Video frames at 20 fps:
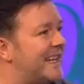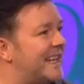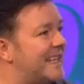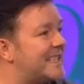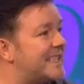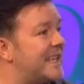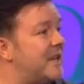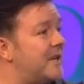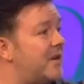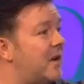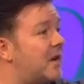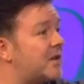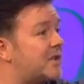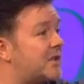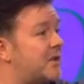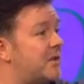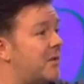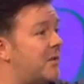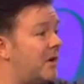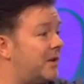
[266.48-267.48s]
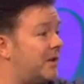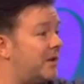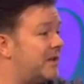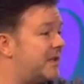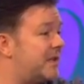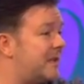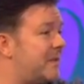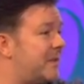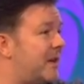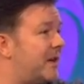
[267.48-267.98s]
You see, you've got a suit on and
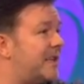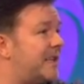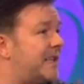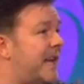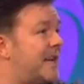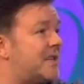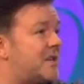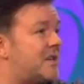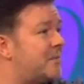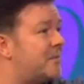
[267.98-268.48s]
sitting behind a desk.